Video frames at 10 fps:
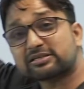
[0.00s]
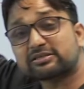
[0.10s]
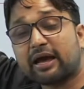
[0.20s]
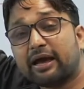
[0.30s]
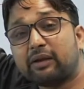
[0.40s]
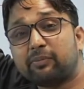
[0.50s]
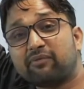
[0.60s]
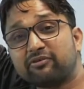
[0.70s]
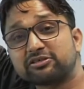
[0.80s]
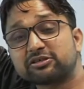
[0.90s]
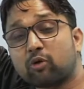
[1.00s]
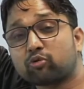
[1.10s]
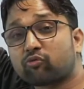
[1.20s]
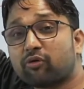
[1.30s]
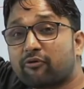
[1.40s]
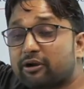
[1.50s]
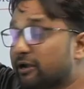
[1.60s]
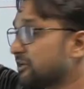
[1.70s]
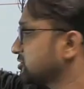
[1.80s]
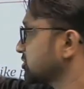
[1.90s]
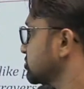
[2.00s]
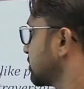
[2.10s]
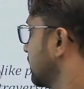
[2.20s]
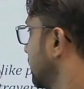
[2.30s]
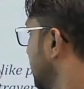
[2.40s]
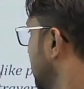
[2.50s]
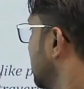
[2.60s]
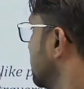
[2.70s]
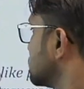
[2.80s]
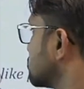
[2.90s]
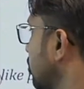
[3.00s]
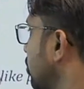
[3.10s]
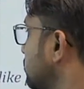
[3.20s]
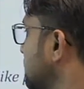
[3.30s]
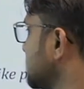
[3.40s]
the element which is out of our data structure. So this